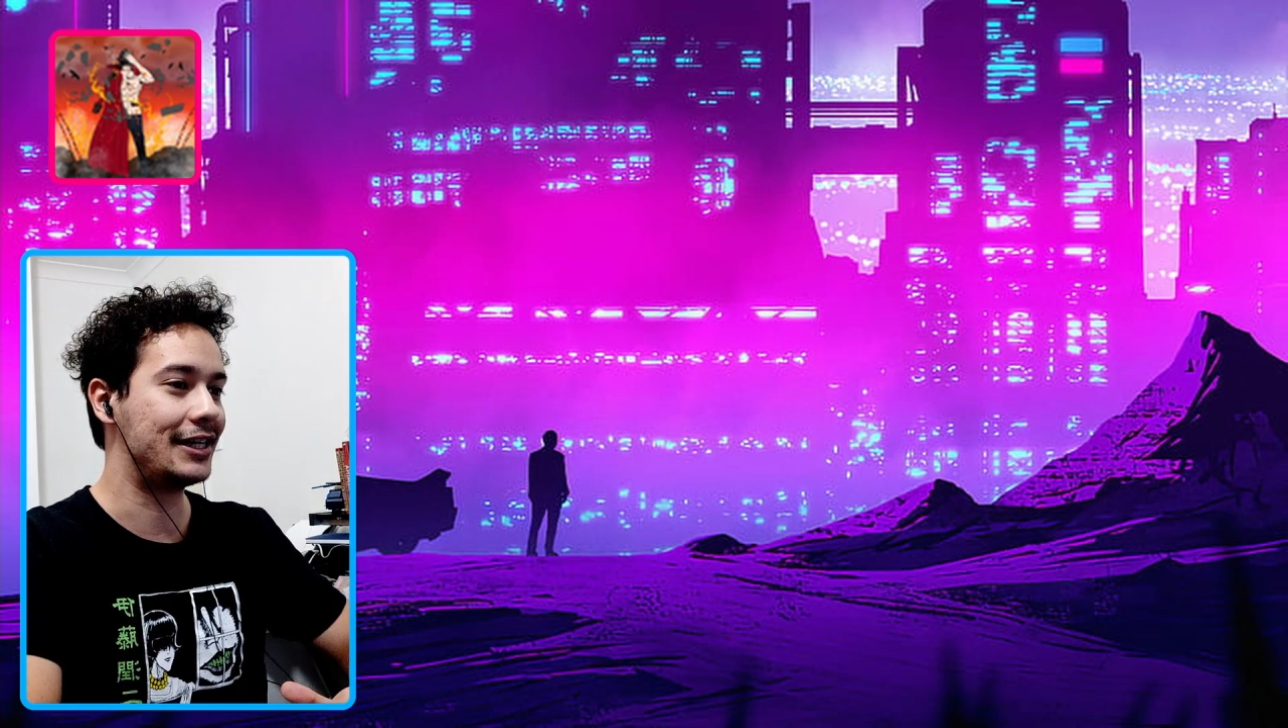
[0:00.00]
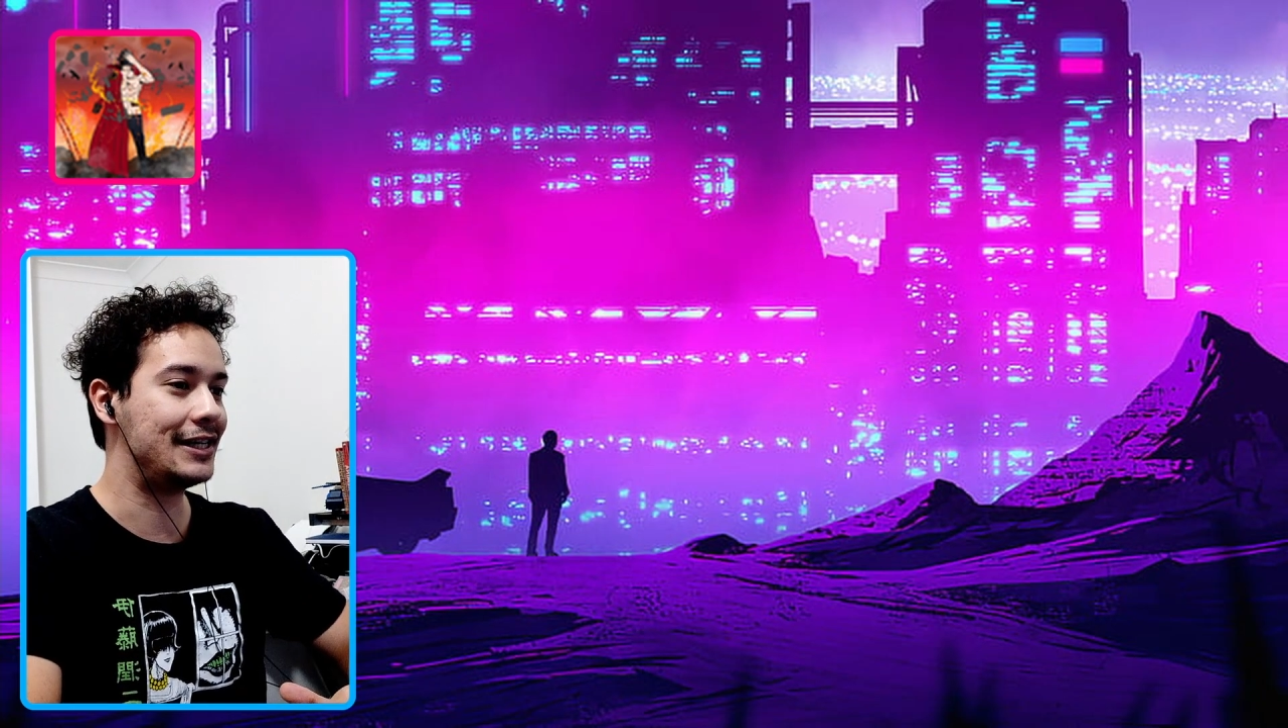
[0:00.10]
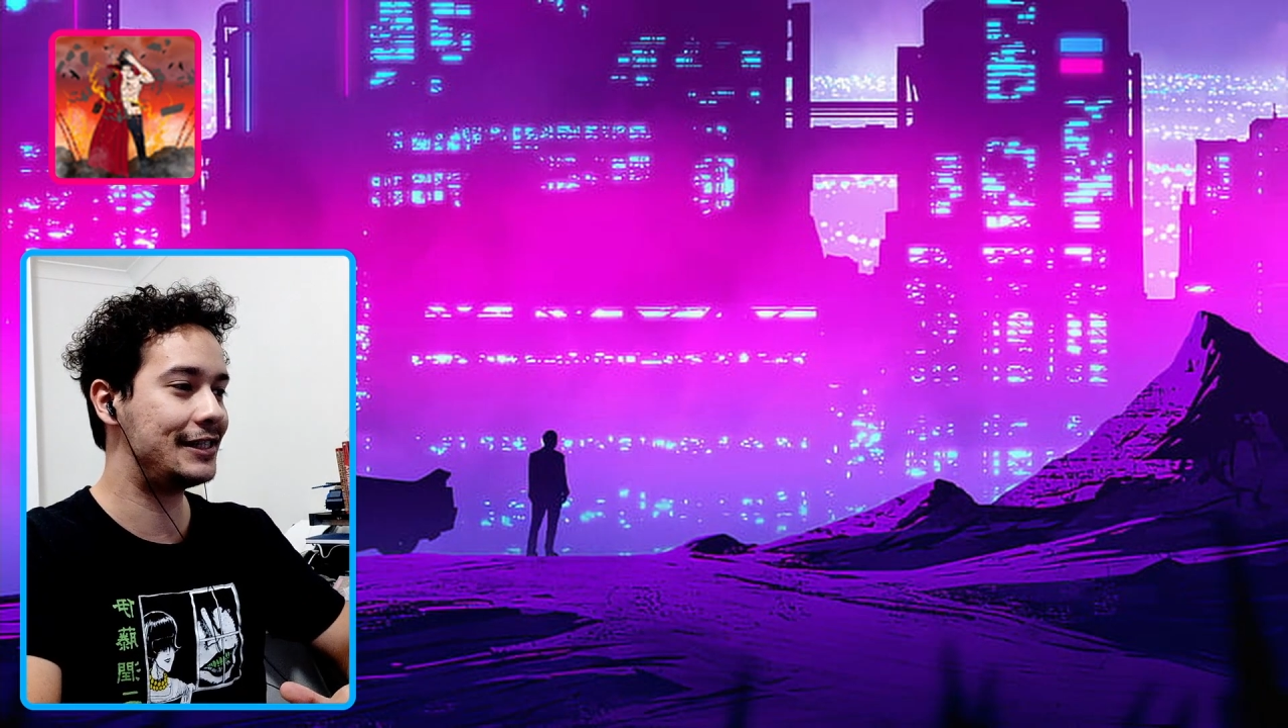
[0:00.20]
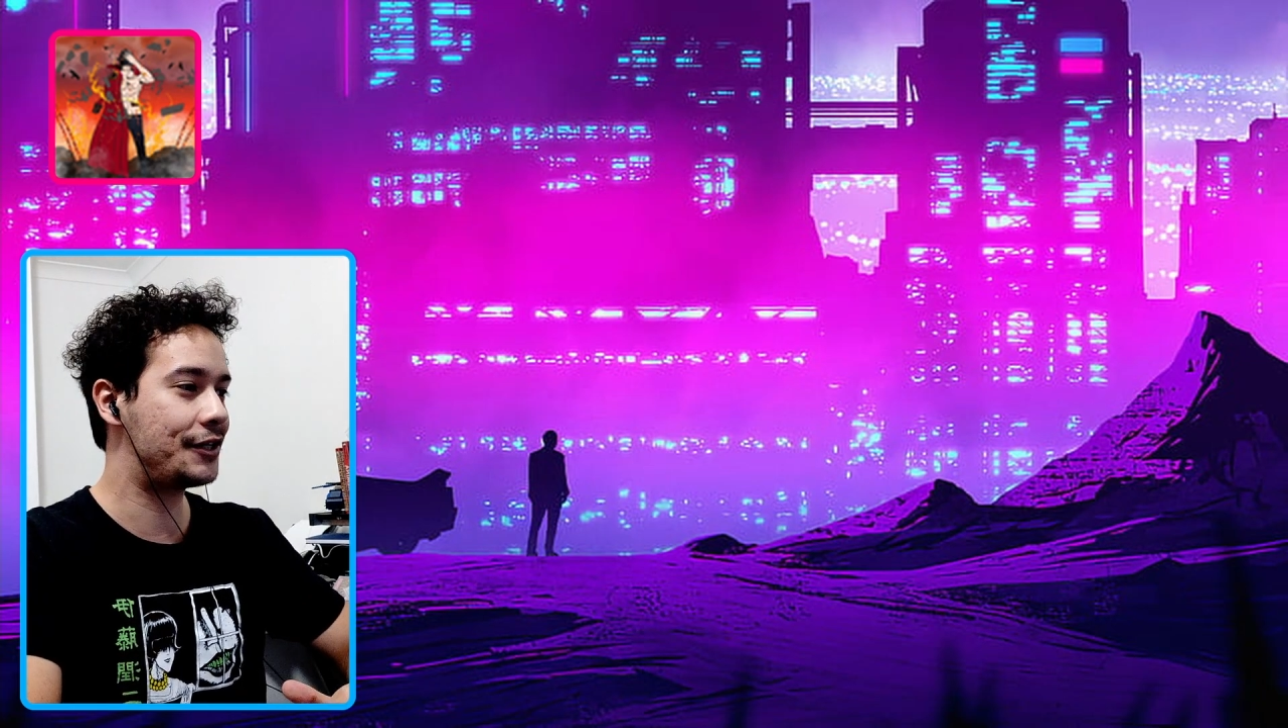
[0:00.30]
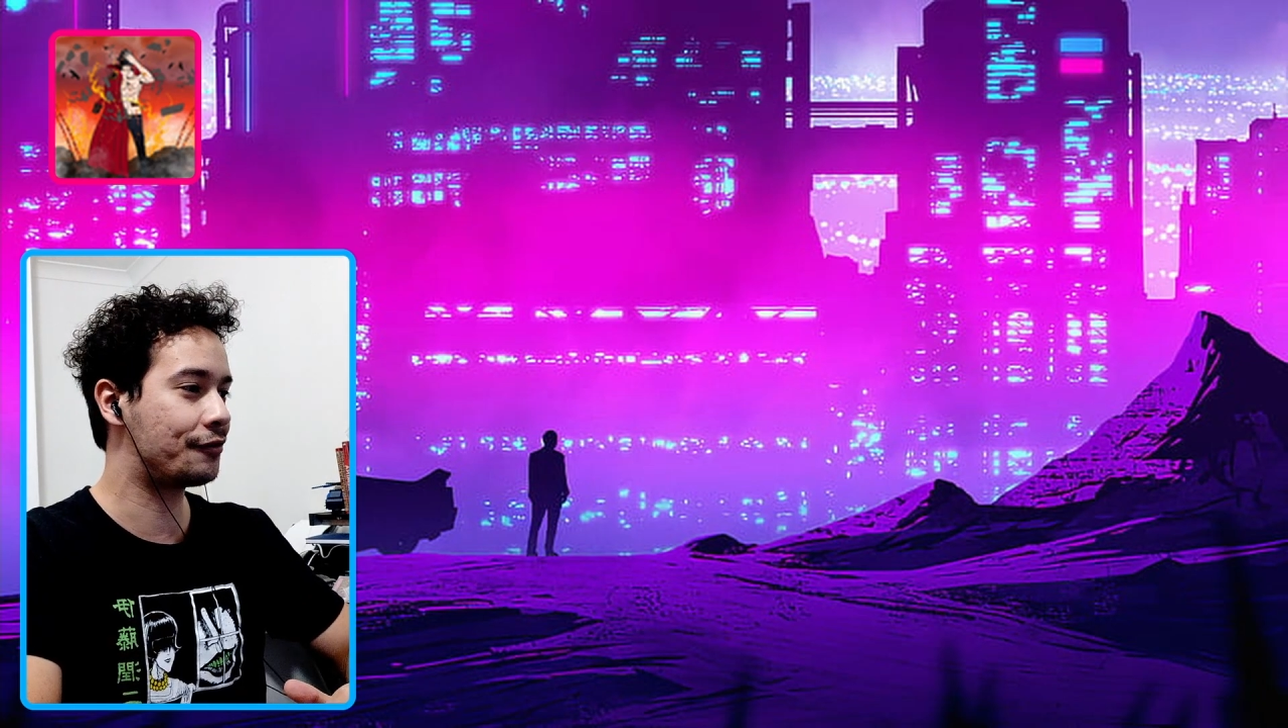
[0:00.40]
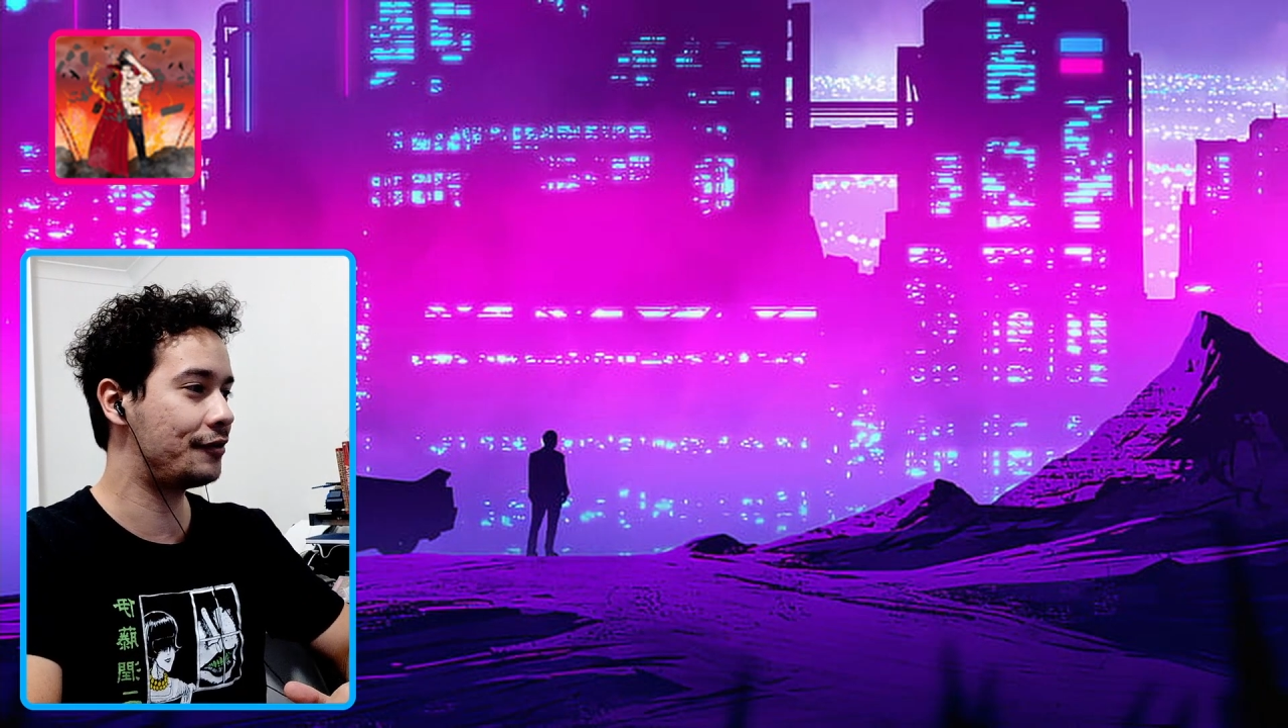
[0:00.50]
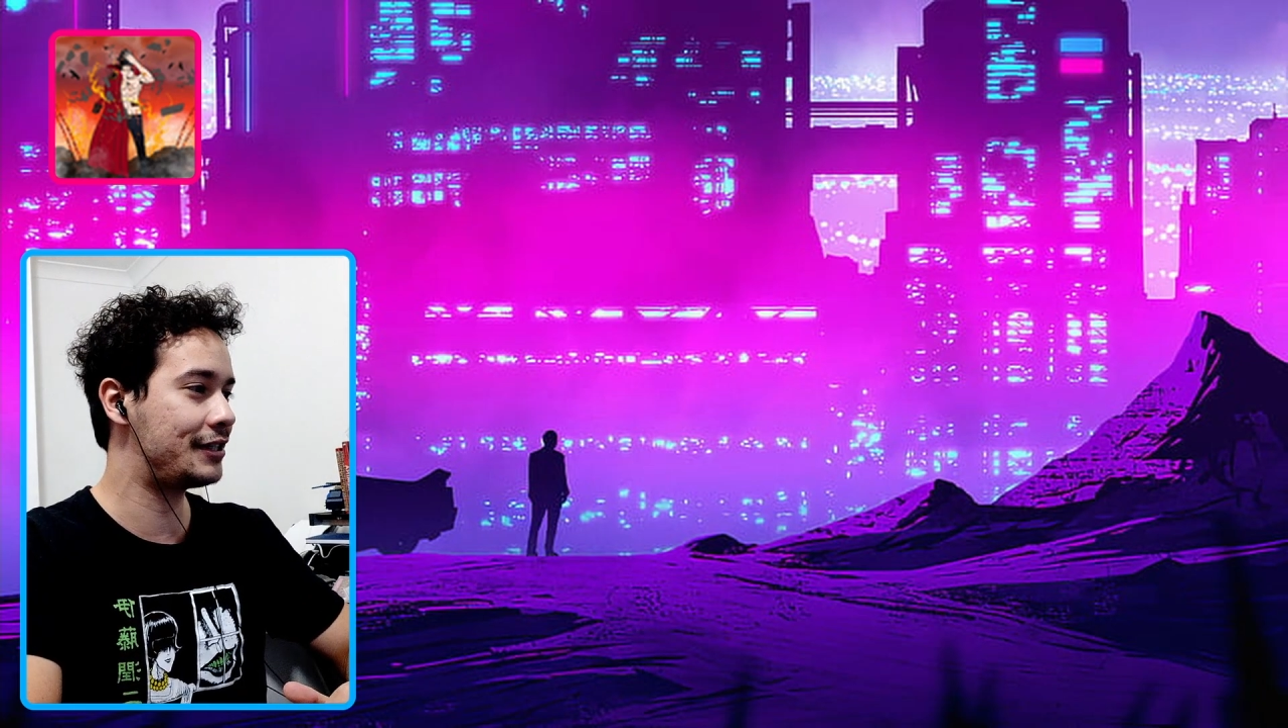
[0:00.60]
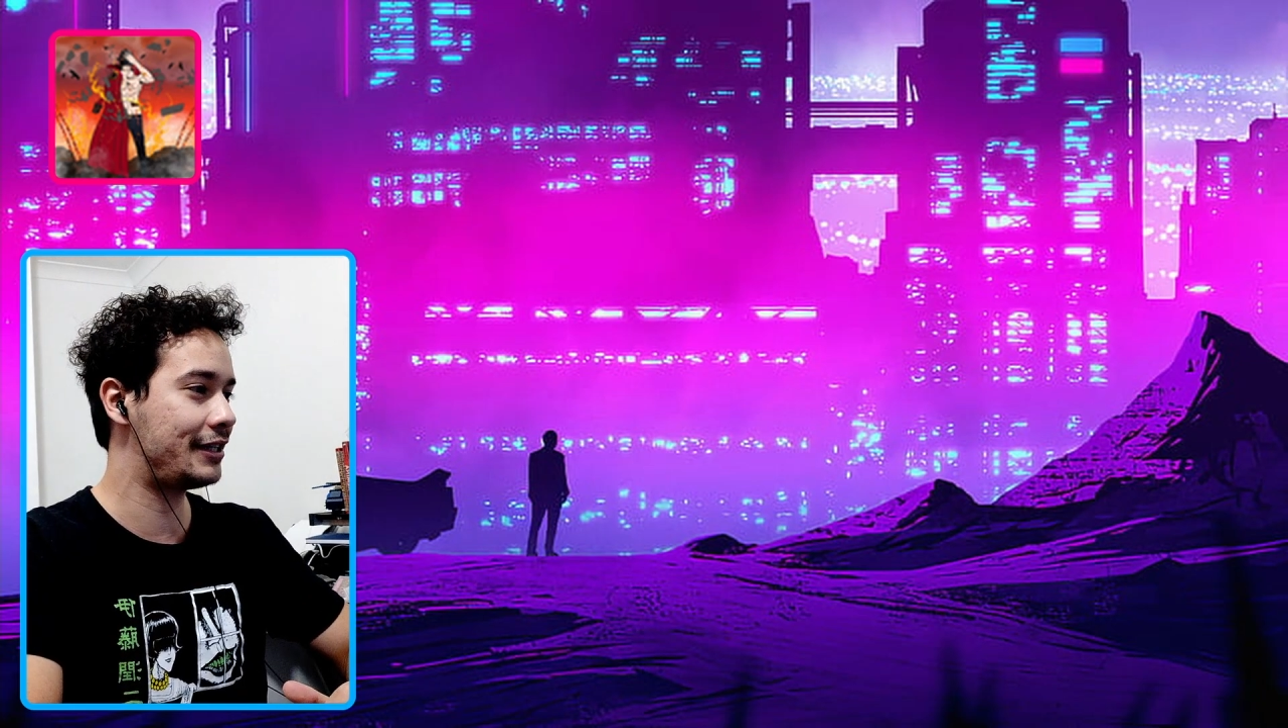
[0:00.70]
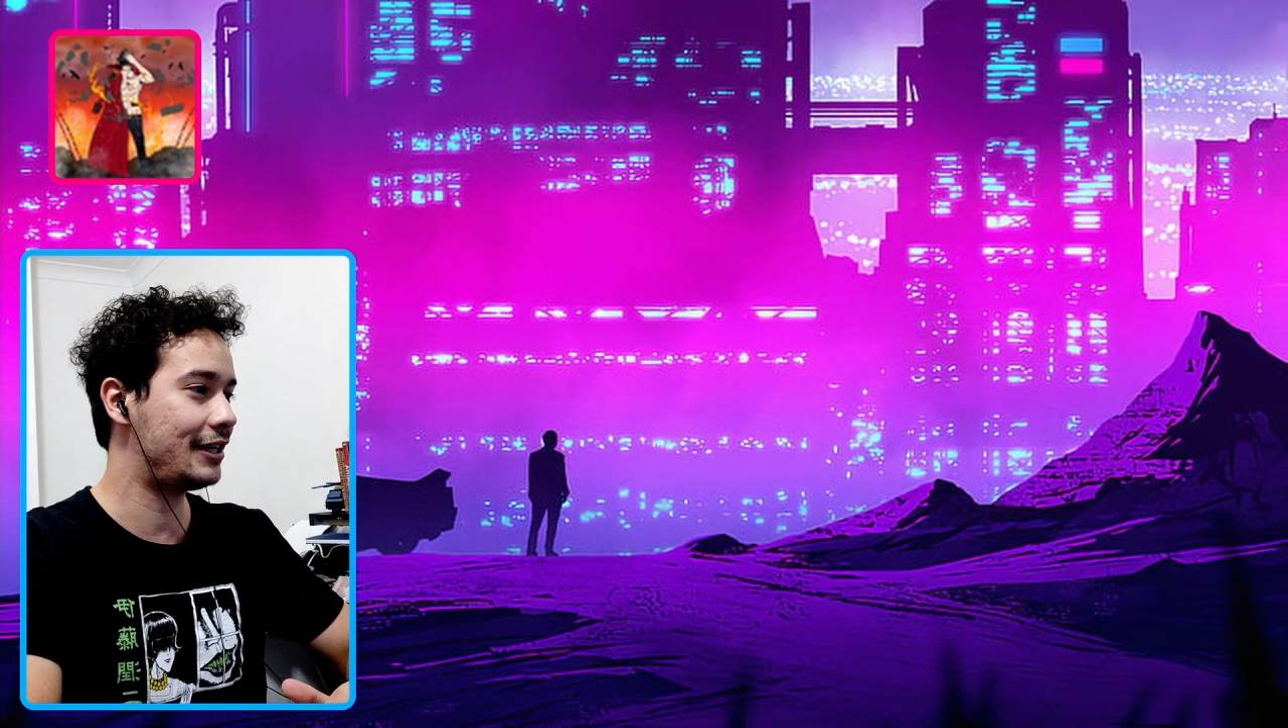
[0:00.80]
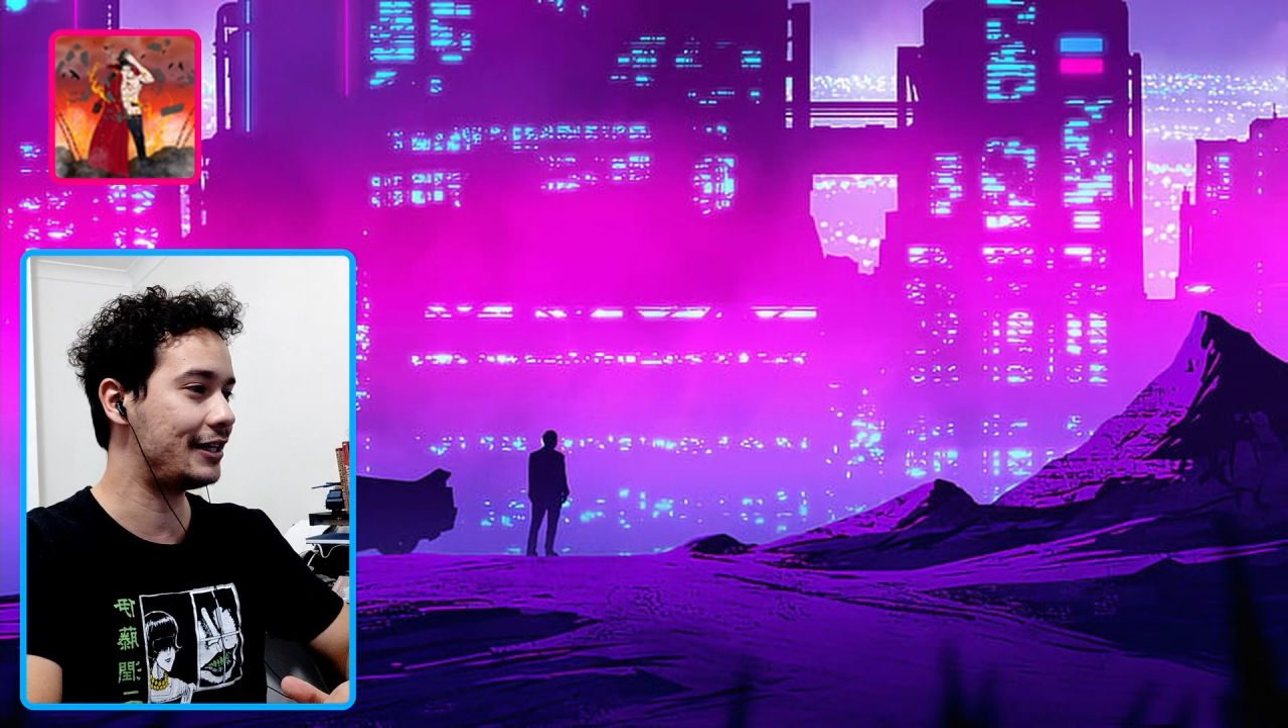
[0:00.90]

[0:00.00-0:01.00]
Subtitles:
Izzy Cruz here.